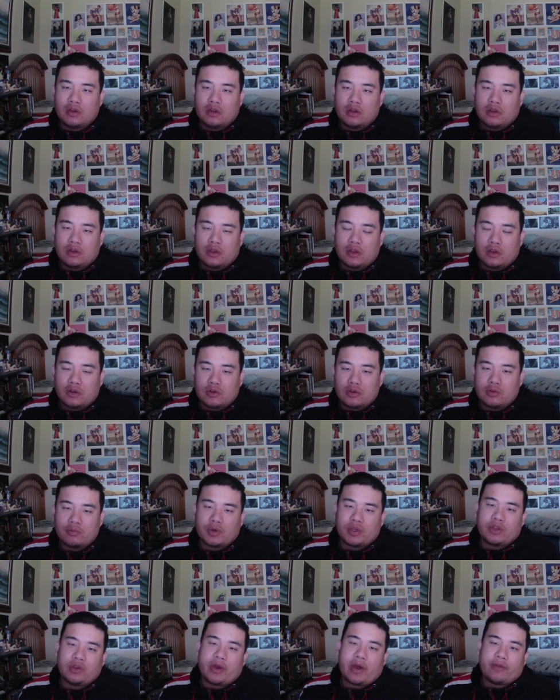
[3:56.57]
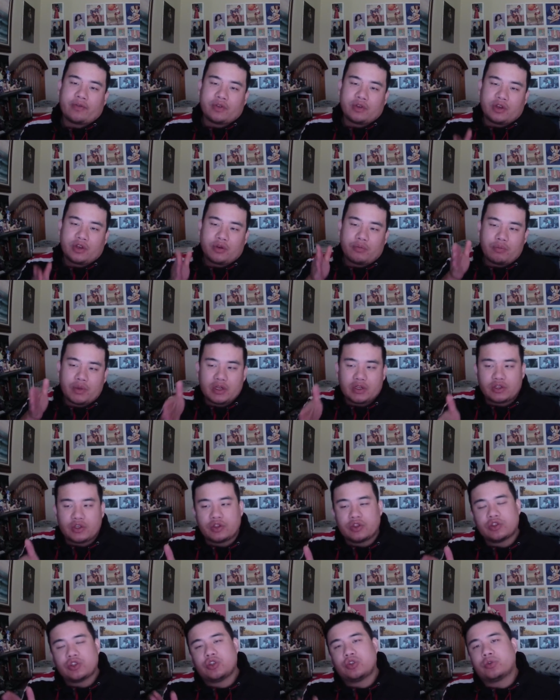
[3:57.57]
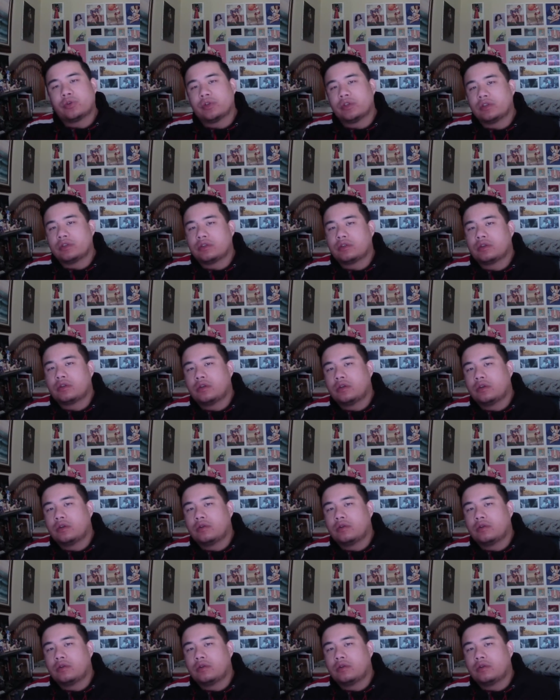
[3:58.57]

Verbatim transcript: you know you, but you have to commit to the choice